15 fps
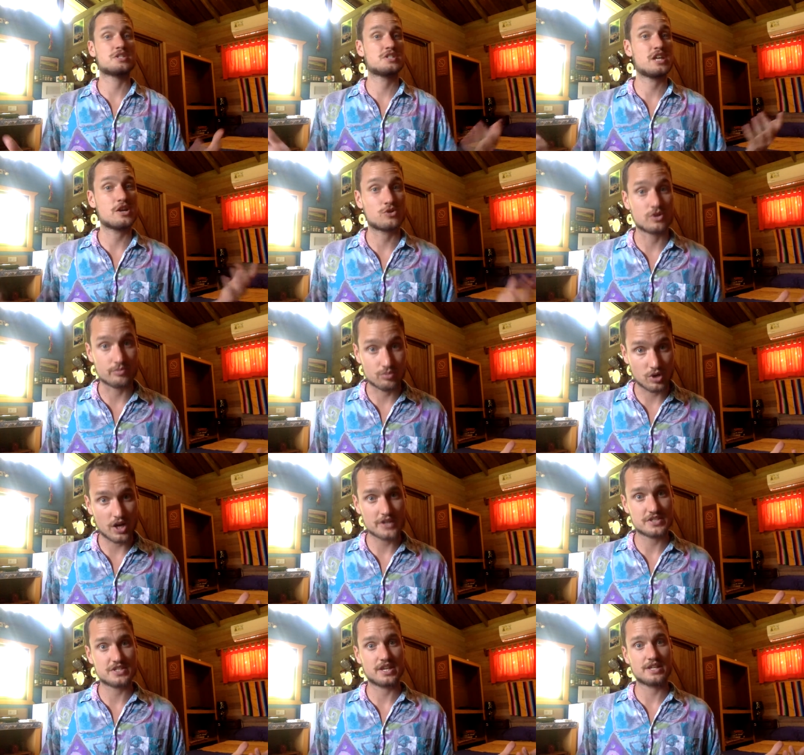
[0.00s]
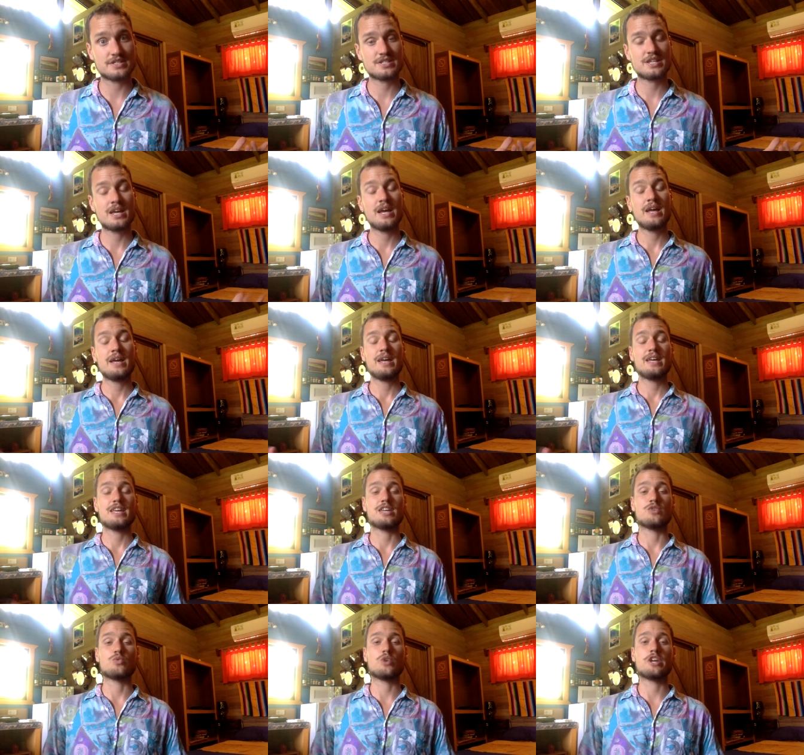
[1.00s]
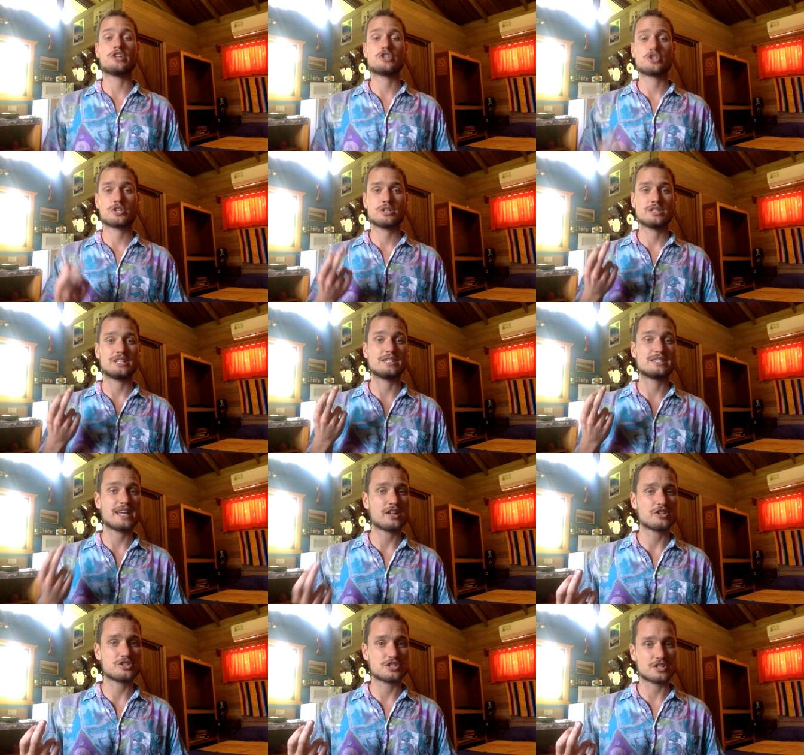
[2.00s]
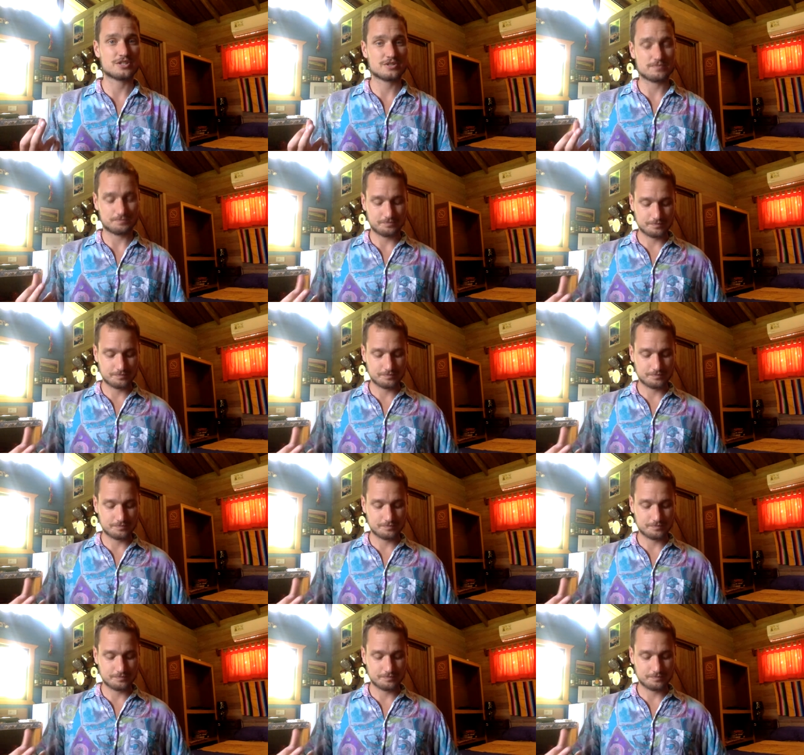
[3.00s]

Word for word: sacred process in which the intelligence